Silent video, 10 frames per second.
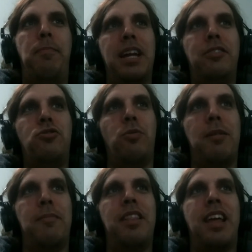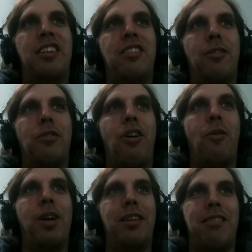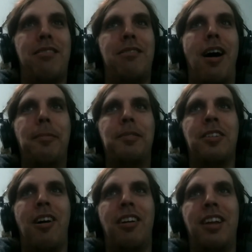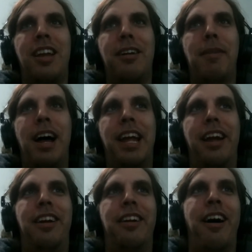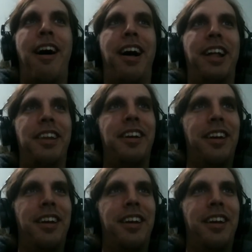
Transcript: bitch women that don't know when to stop talking? My God.